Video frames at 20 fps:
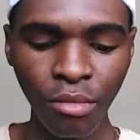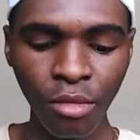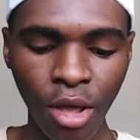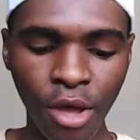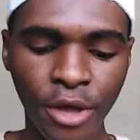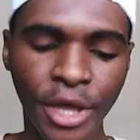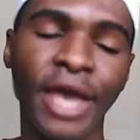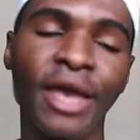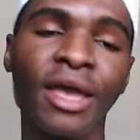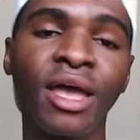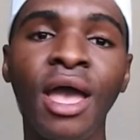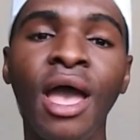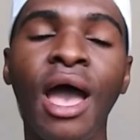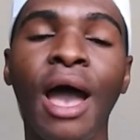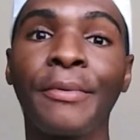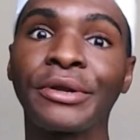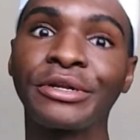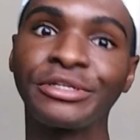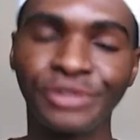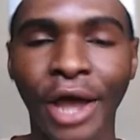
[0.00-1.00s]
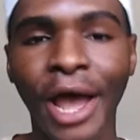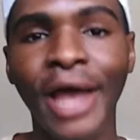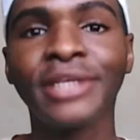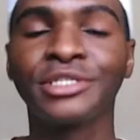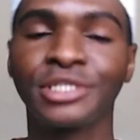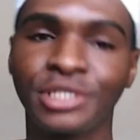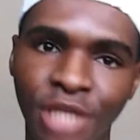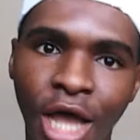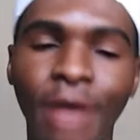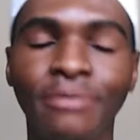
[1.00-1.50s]
Okay, I'm gonna try and
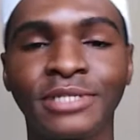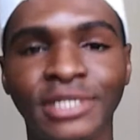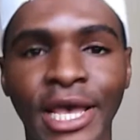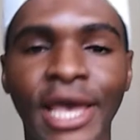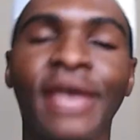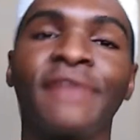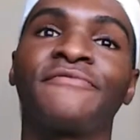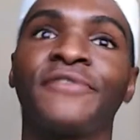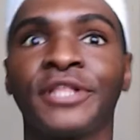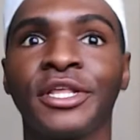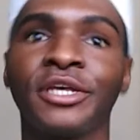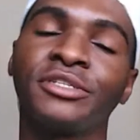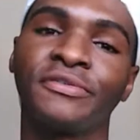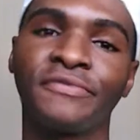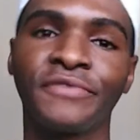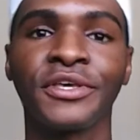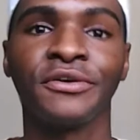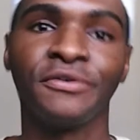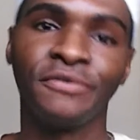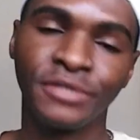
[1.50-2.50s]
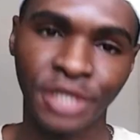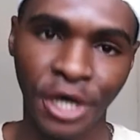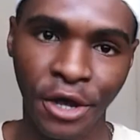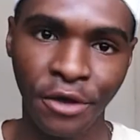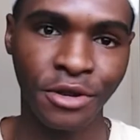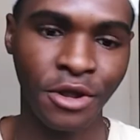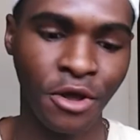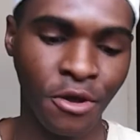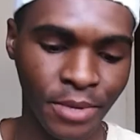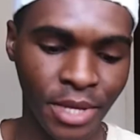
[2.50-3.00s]
stop saying "for those of you who
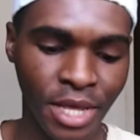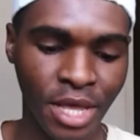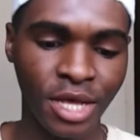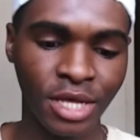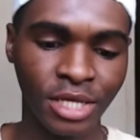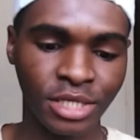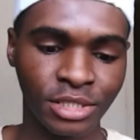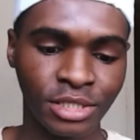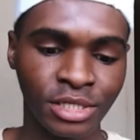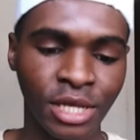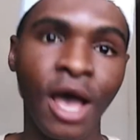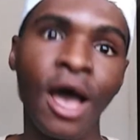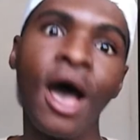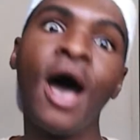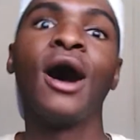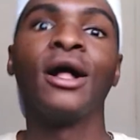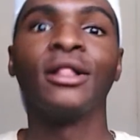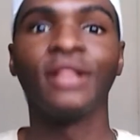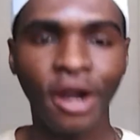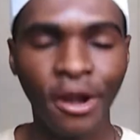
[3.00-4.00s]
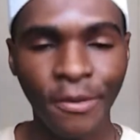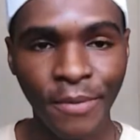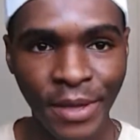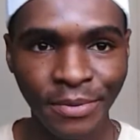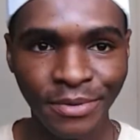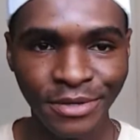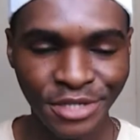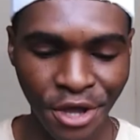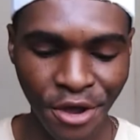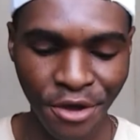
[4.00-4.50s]
don't know" because a lot of
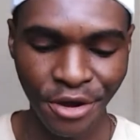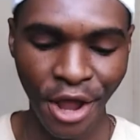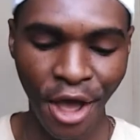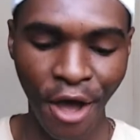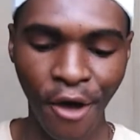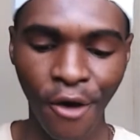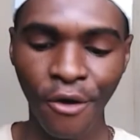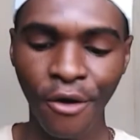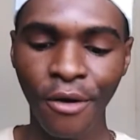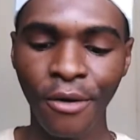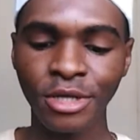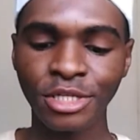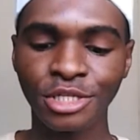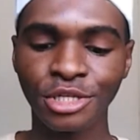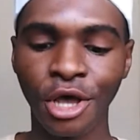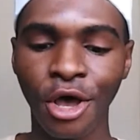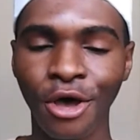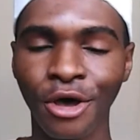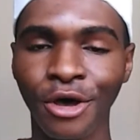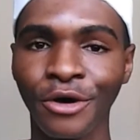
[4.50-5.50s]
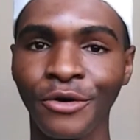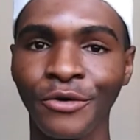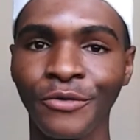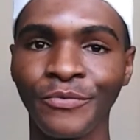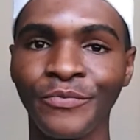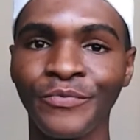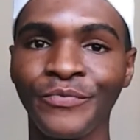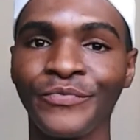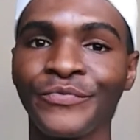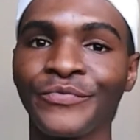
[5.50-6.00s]
people don't know.
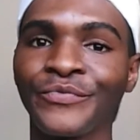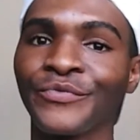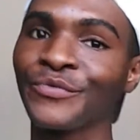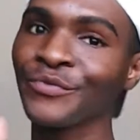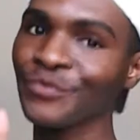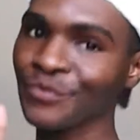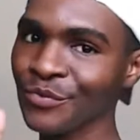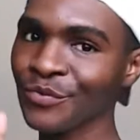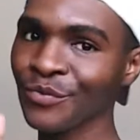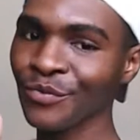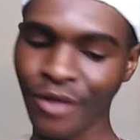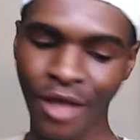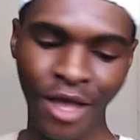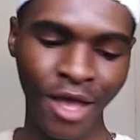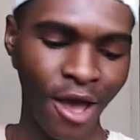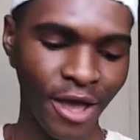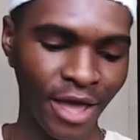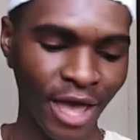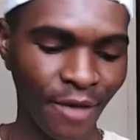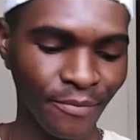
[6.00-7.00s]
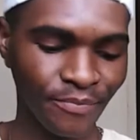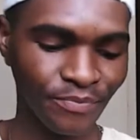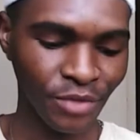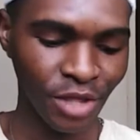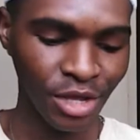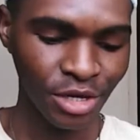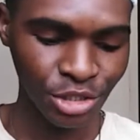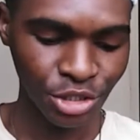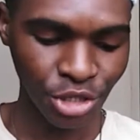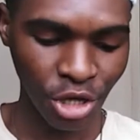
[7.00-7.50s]
So, okay,
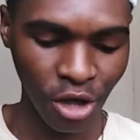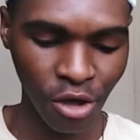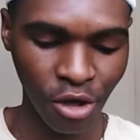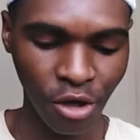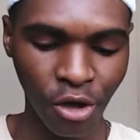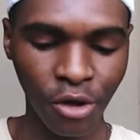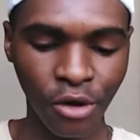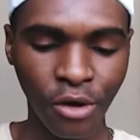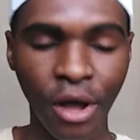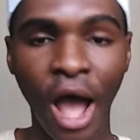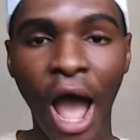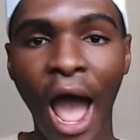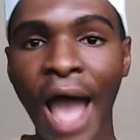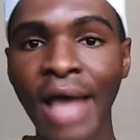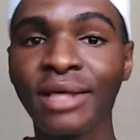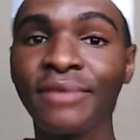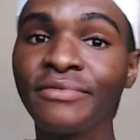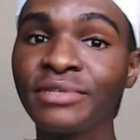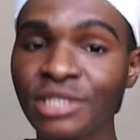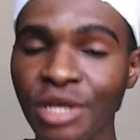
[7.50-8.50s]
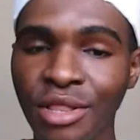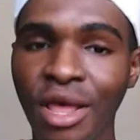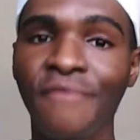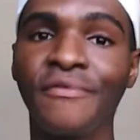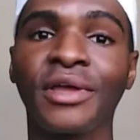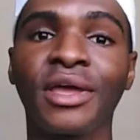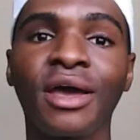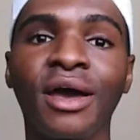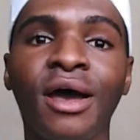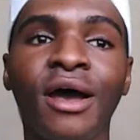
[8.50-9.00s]
so I live in South
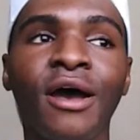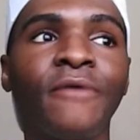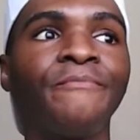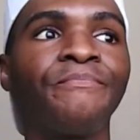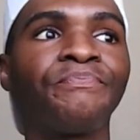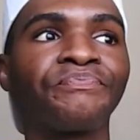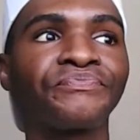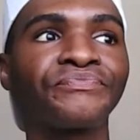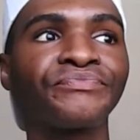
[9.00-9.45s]
Africa.